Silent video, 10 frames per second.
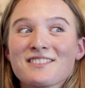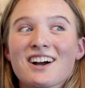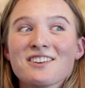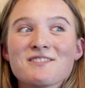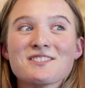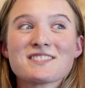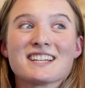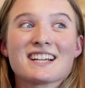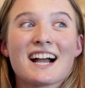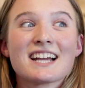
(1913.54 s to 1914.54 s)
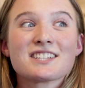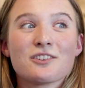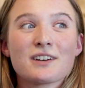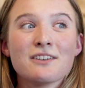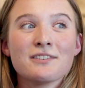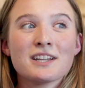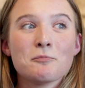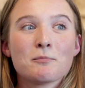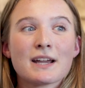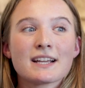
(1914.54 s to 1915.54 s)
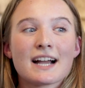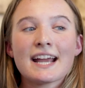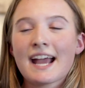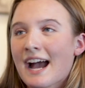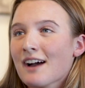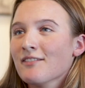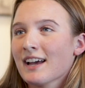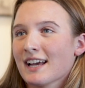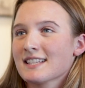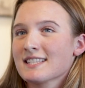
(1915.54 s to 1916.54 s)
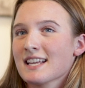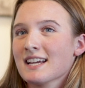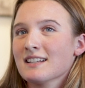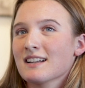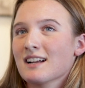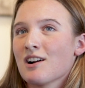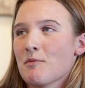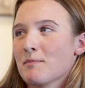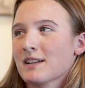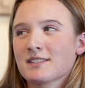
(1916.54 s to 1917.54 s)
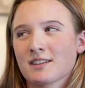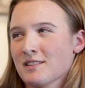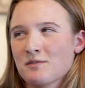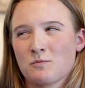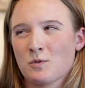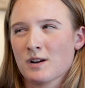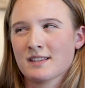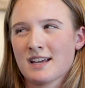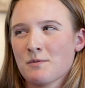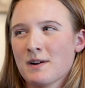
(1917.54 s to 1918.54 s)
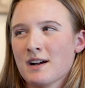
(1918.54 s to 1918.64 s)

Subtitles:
loud music. I don't have any mic. I have a headset, but it doesn't work that well.